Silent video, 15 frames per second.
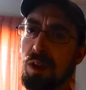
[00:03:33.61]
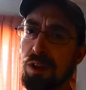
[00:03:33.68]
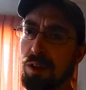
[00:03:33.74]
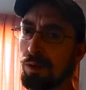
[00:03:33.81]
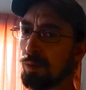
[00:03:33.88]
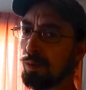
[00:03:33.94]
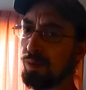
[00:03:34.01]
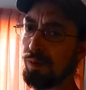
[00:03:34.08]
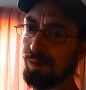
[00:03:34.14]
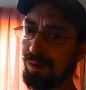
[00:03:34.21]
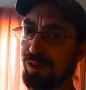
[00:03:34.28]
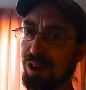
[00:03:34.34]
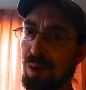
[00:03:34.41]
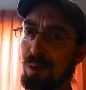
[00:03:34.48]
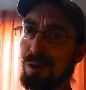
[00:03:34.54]
it's
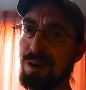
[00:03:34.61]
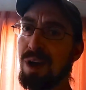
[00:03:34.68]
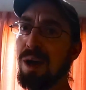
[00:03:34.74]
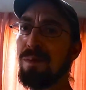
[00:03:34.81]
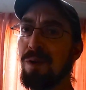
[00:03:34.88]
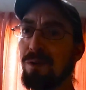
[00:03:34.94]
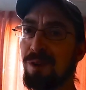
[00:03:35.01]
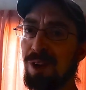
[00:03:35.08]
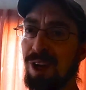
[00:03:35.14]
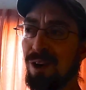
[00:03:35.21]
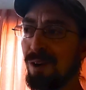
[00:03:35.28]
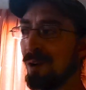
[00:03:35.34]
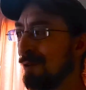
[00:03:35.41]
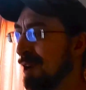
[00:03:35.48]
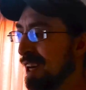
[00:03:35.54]
summertime over
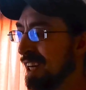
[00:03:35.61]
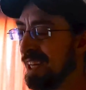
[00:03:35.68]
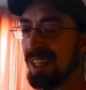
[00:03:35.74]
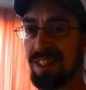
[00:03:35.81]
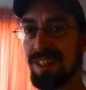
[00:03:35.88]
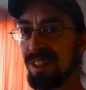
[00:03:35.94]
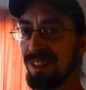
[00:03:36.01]
there already.